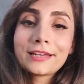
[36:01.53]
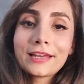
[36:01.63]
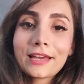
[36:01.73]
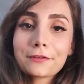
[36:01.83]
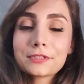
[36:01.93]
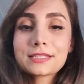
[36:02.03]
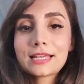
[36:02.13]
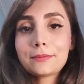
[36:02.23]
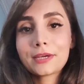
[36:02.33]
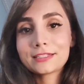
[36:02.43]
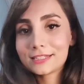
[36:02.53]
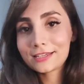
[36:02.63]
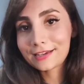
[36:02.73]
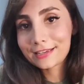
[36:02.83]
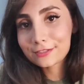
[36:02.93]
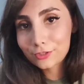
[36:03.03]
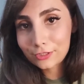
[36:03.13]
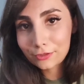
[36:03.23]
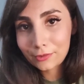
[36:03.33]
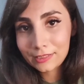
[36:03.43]
have the same idea as
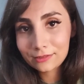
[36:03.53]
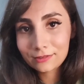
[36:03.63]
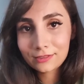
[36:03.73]
you,